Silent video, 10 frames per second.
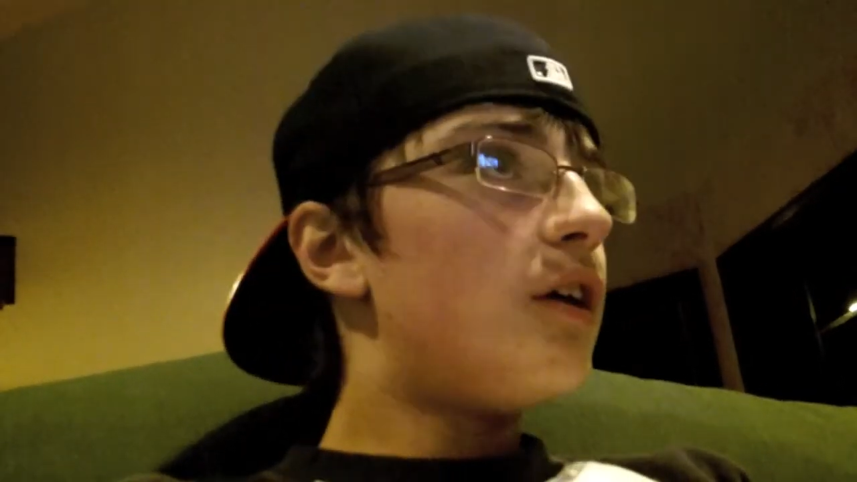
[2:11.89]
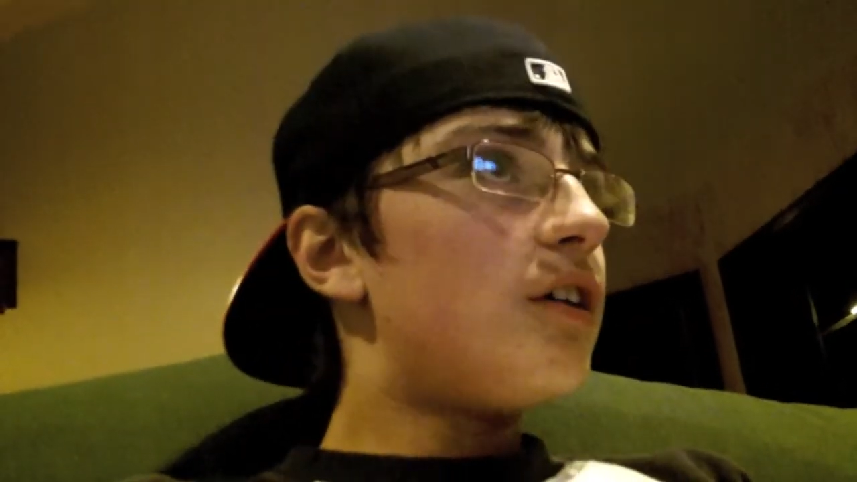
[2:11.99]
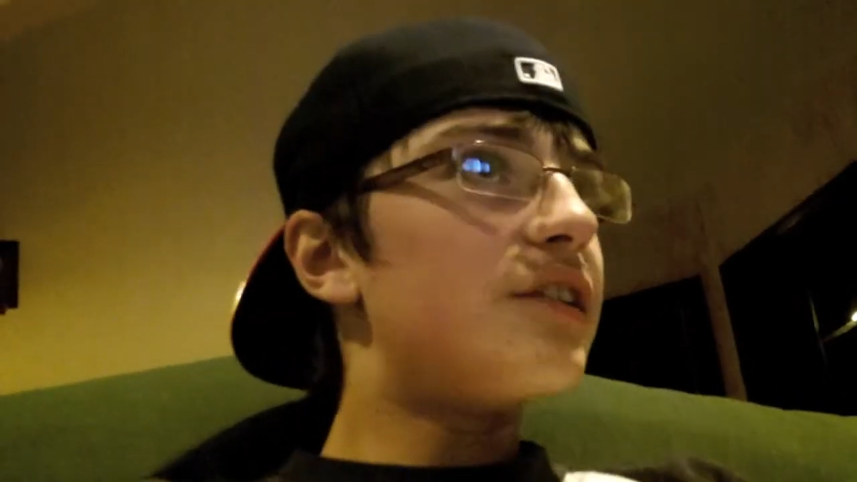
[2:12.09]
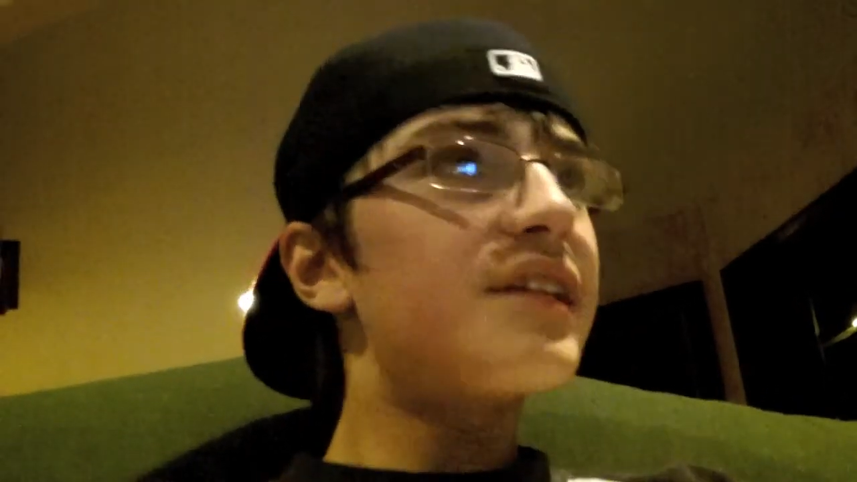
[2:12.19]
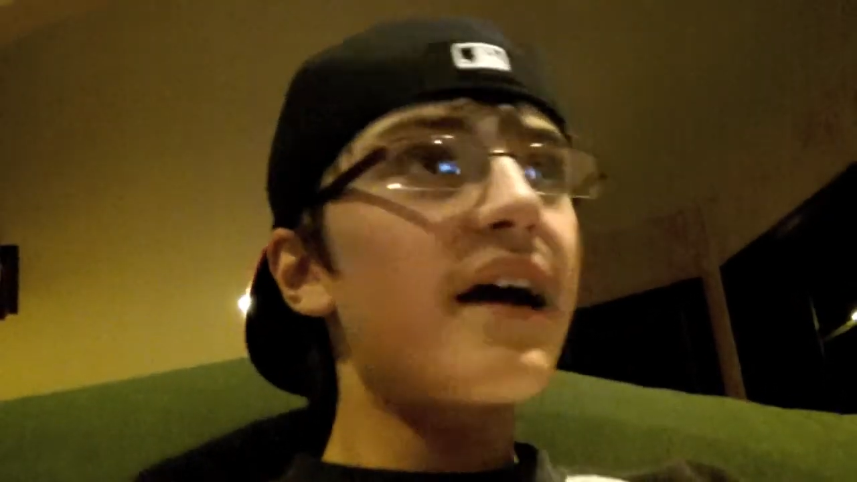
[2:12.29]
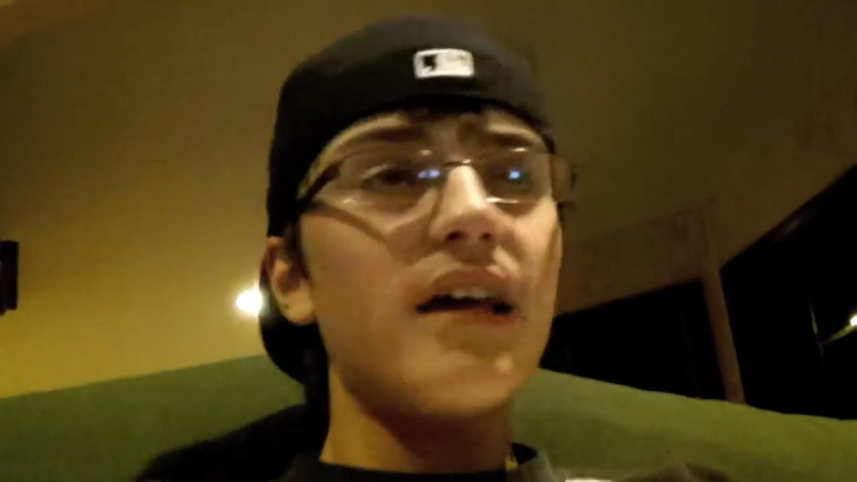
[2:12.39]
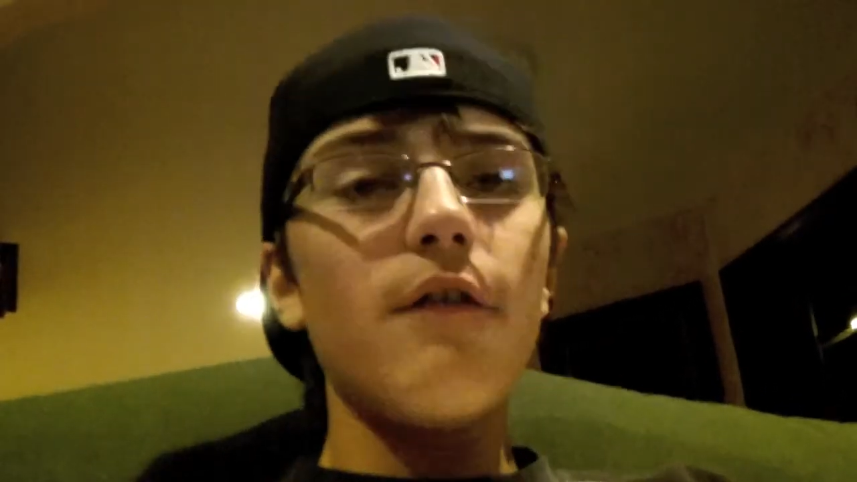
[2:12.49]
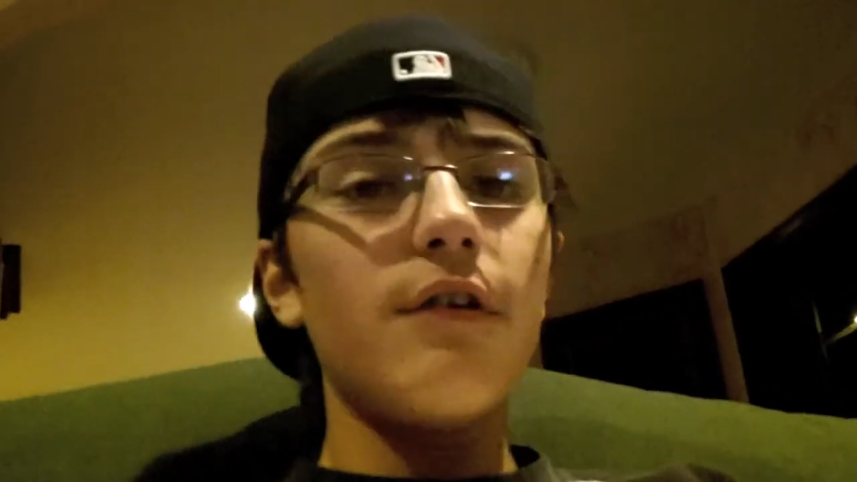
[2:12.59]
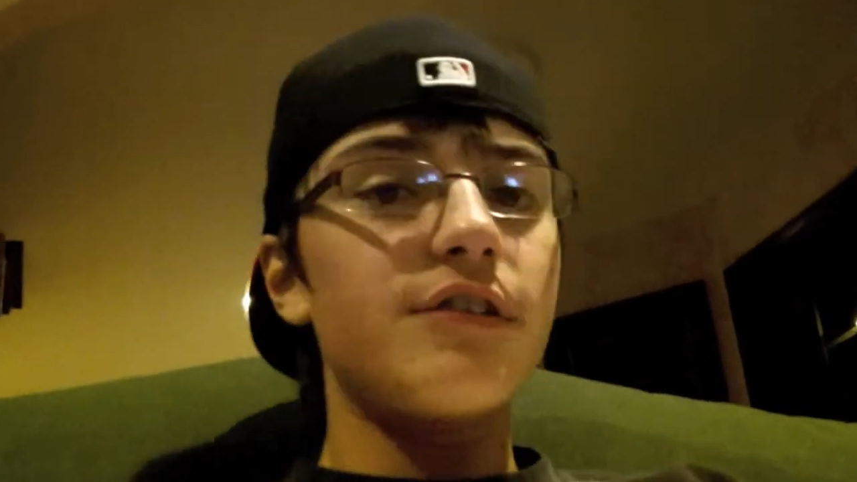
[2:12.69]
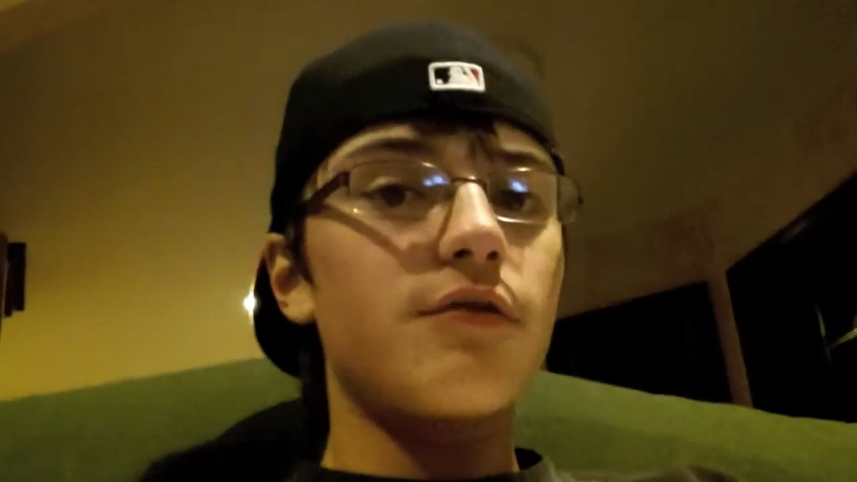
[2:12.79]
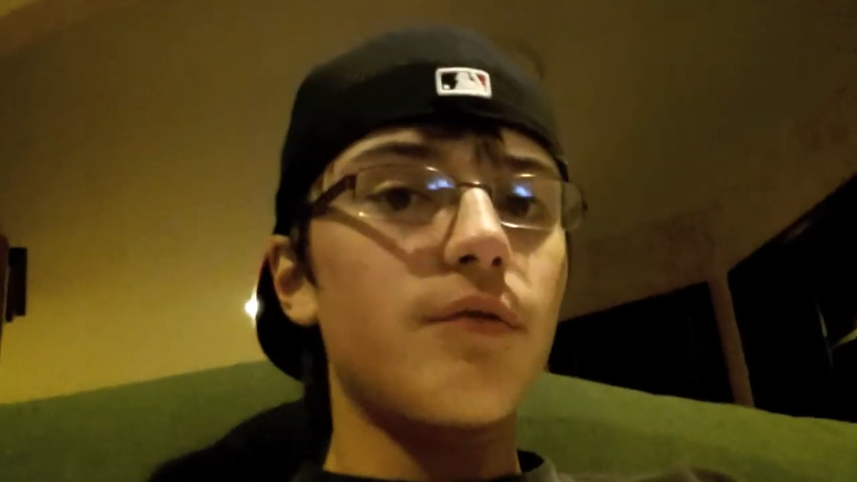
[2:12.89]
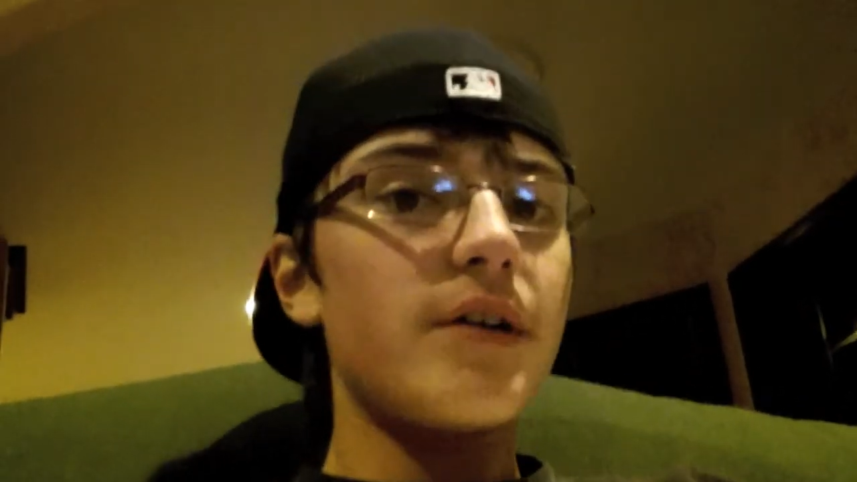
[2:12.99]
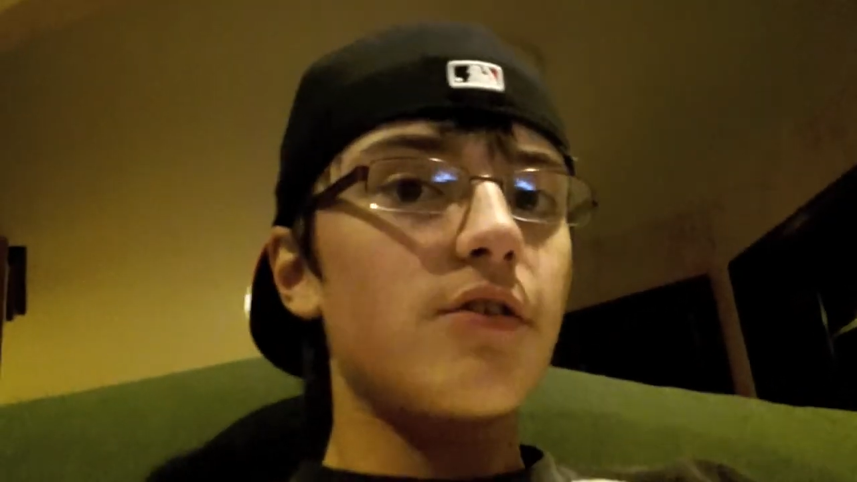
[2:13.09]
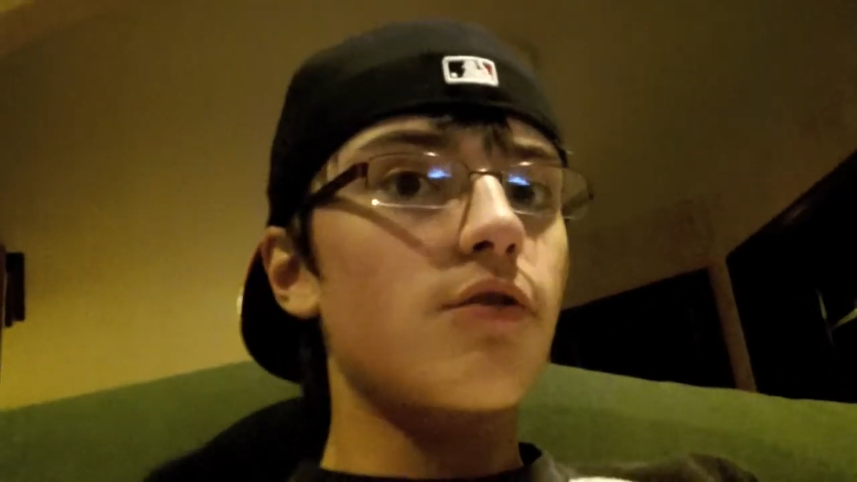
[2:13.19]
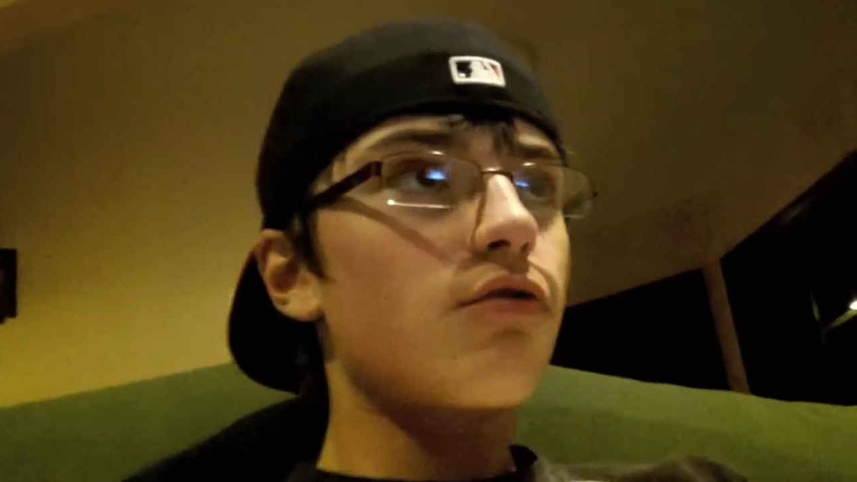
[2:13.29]
does that give us the
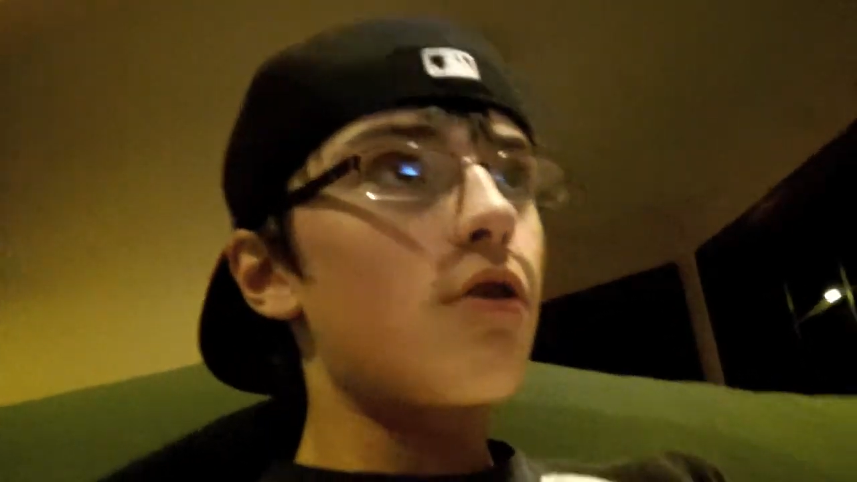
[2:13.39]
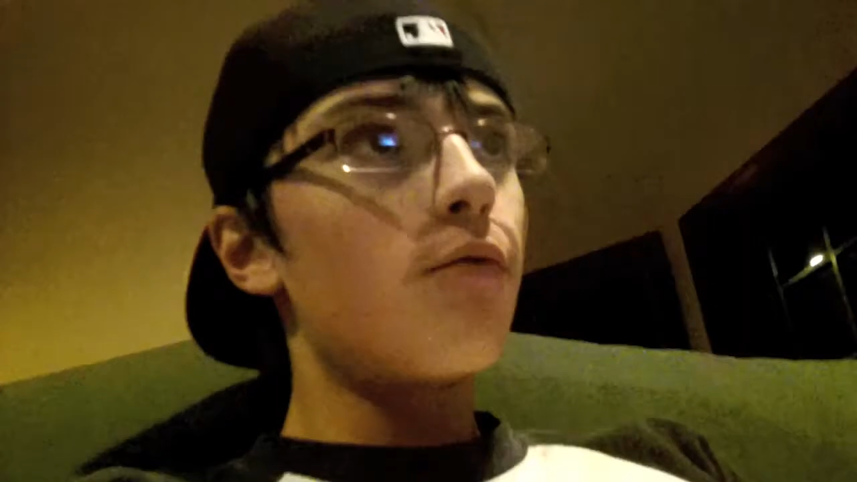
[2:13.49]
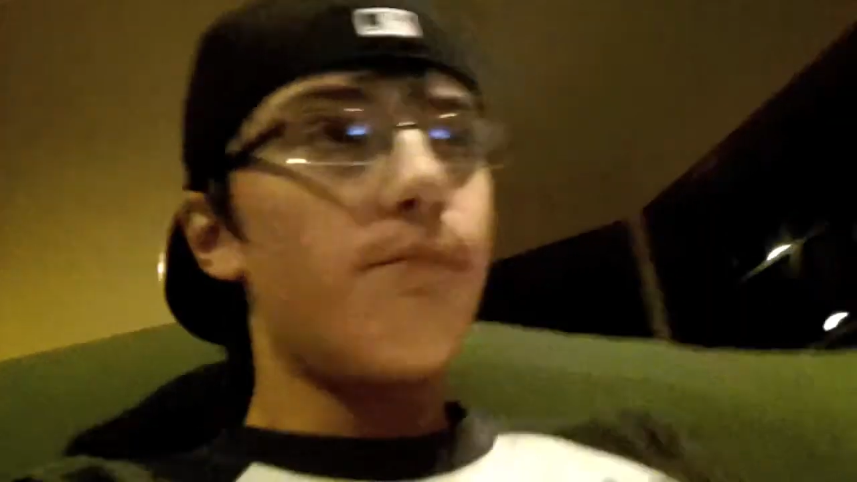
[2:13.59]
right to throw